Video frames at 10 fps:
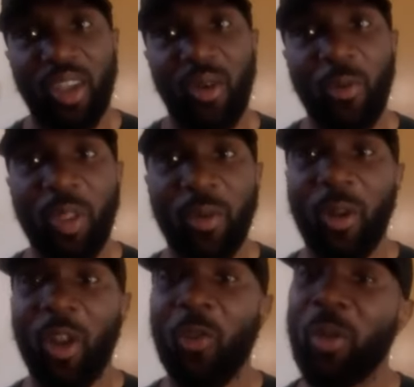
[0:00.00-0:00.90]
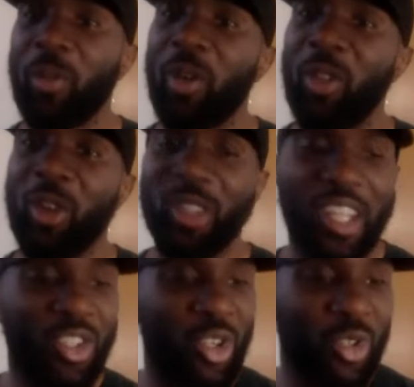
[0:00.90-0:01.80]
Yeah, what people, a lot of people don't know is
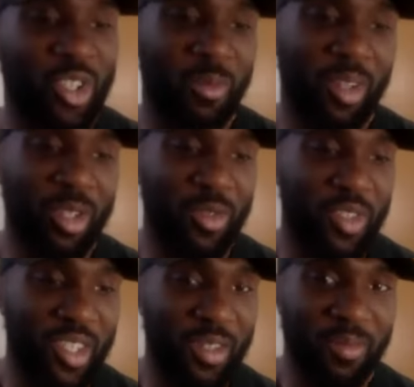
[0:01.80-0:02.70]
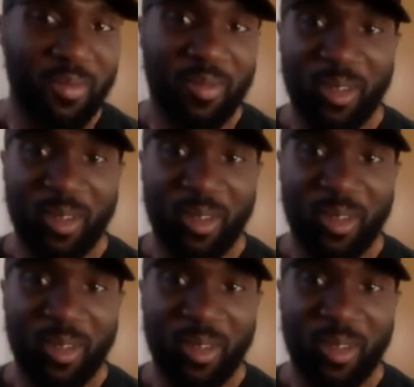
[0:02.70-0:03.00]
that Josh was in my youth team.